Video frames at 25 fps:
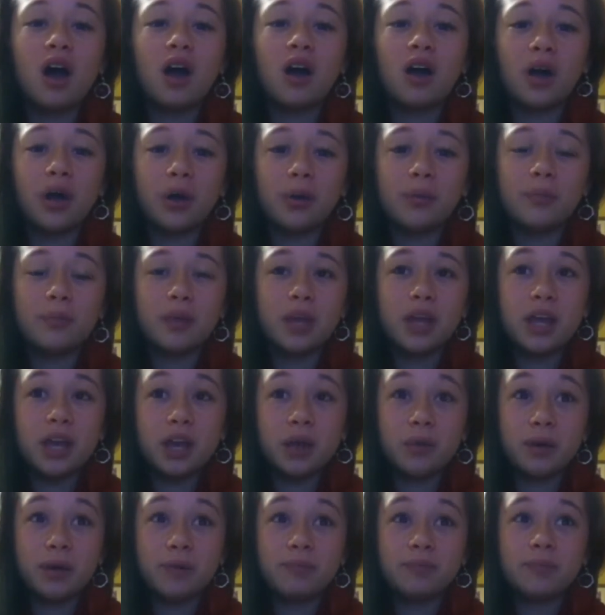Um,
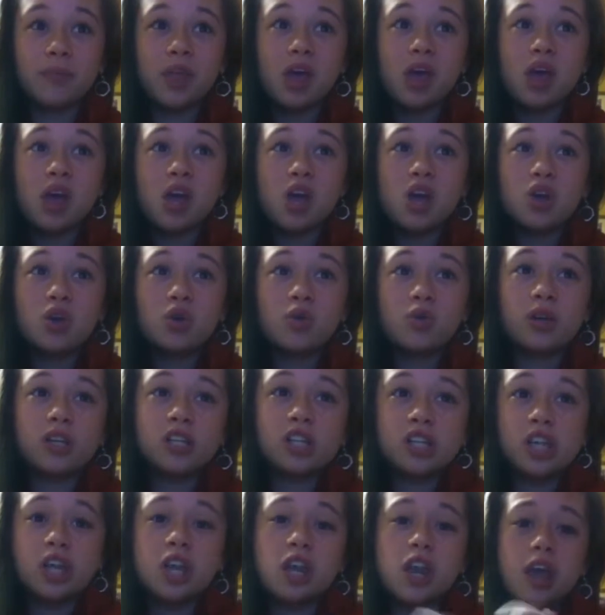anyway,
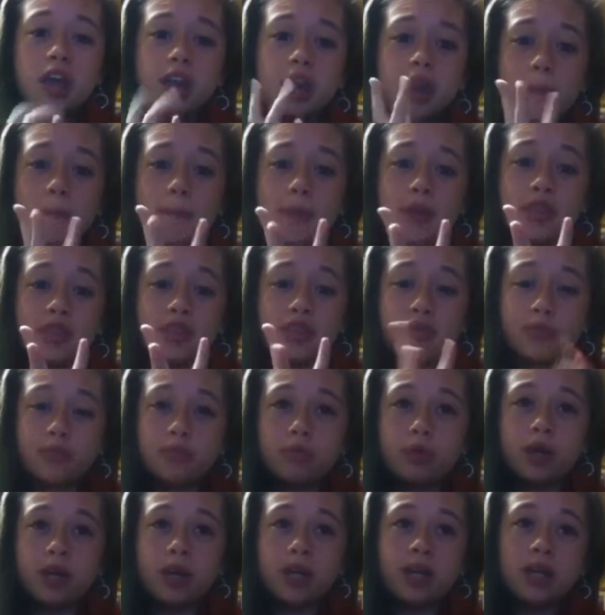question number
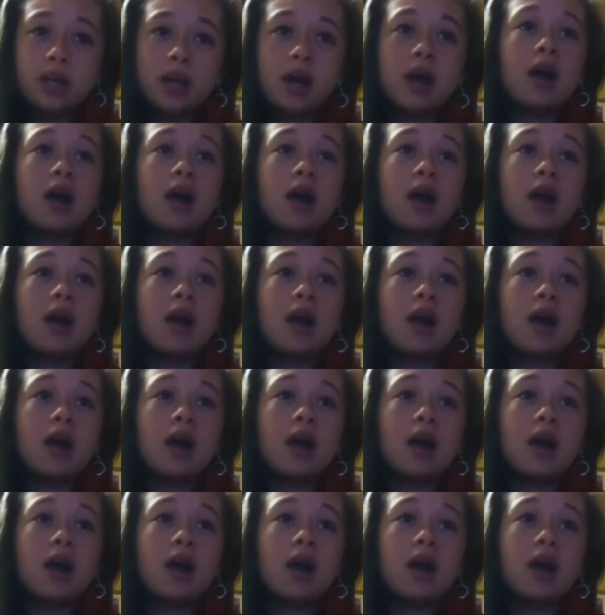three.